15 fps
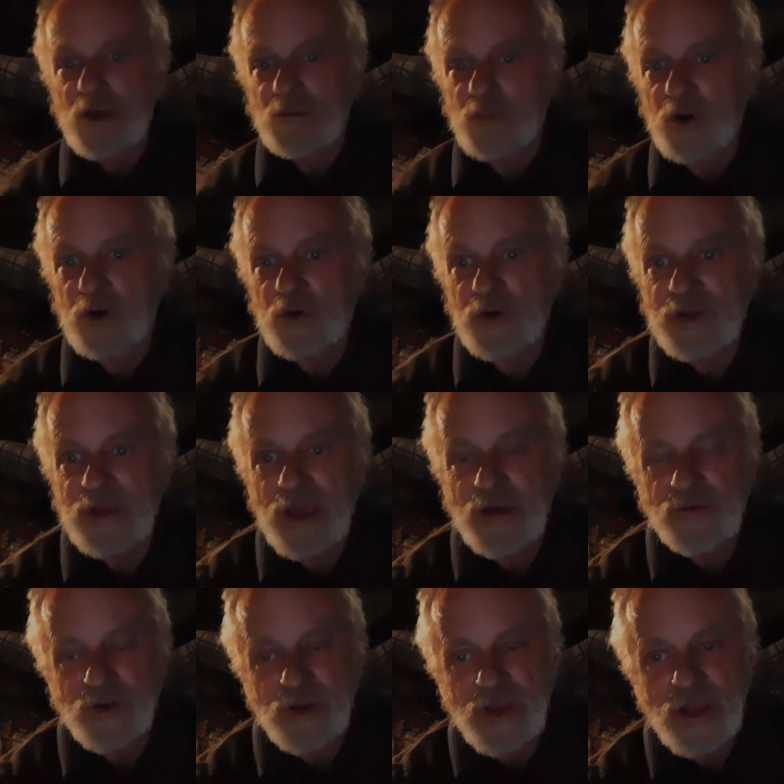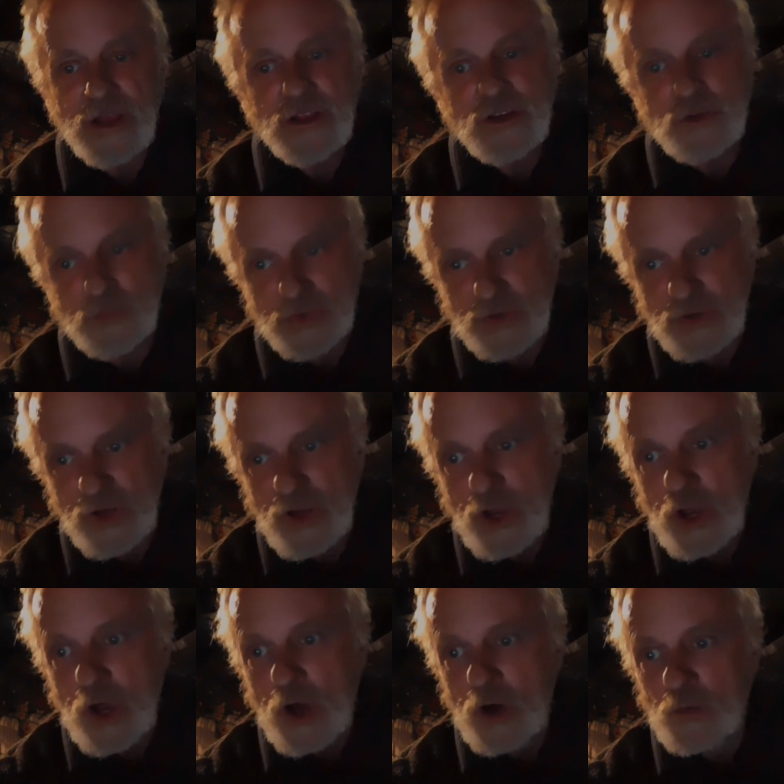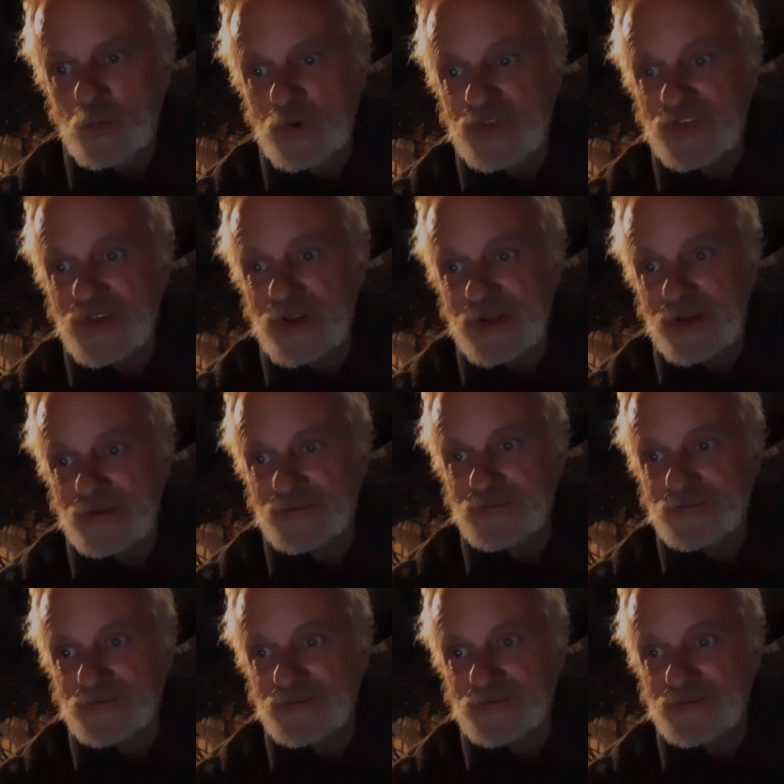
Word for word: murdering every Englishman within it.